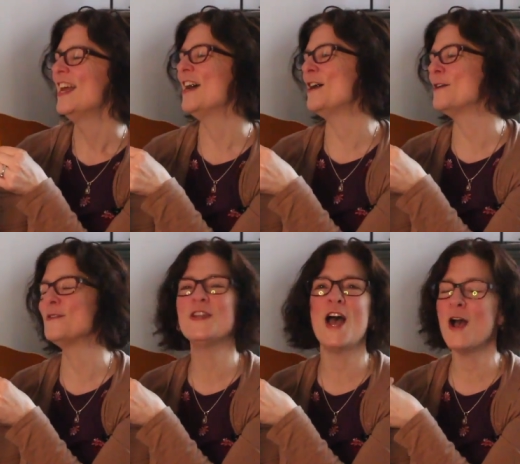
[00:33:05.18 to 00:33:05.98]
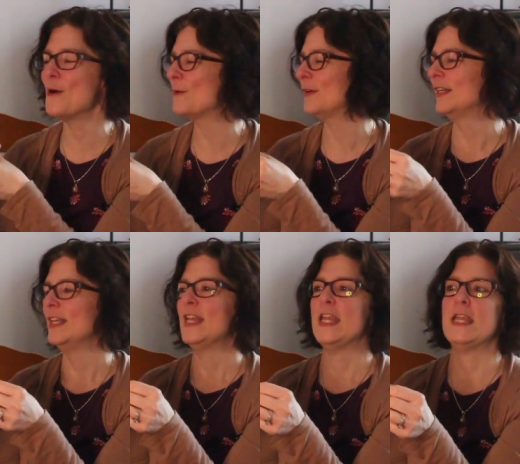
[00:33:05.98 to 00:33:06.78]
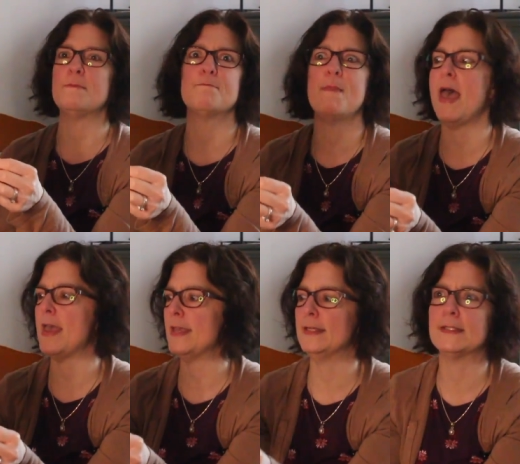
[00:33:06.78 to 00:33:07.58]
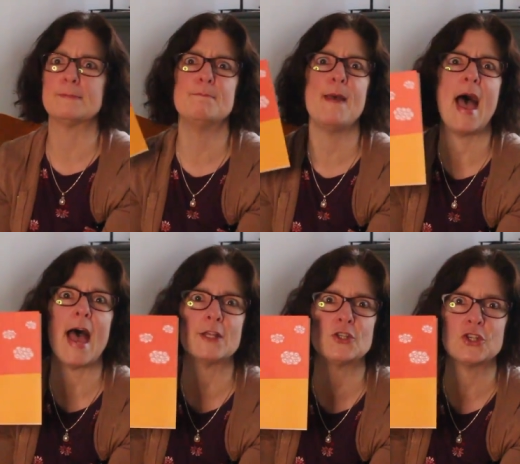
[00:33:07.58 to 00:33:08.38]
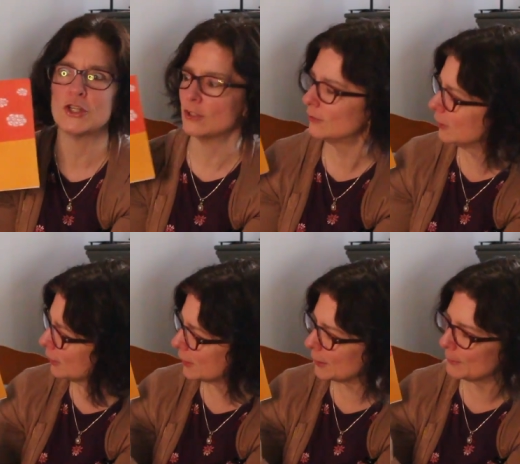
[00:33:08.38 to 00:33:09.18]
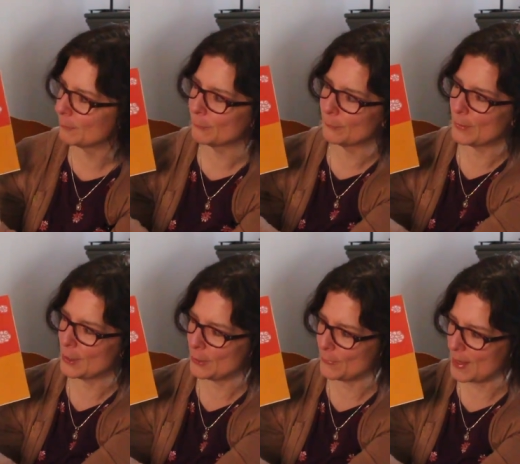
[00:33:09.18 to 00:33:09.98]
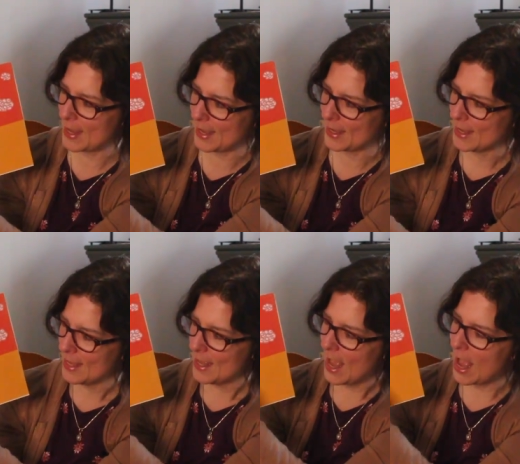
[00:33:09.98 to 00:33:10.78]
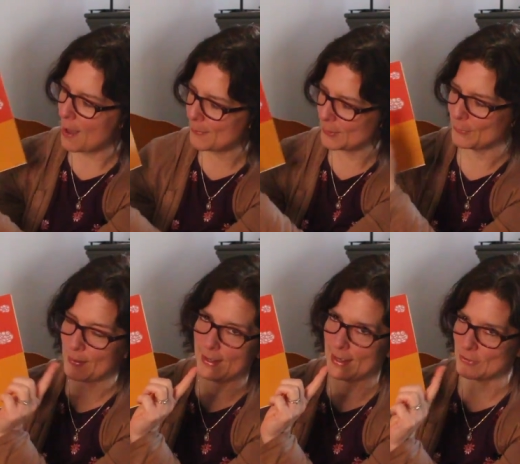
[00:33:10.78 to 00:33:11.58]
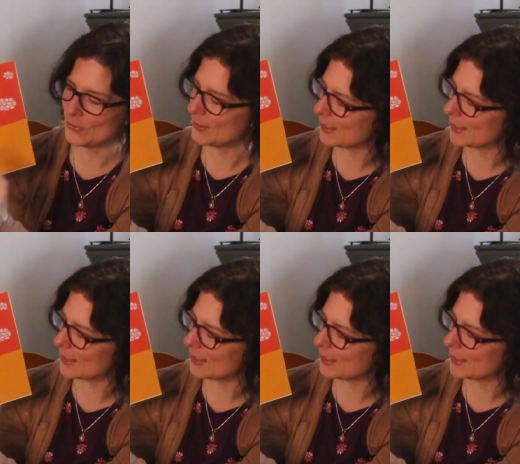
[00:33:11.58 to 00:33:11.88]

Oh no! He met his match. Look at him running away, hopping away, I should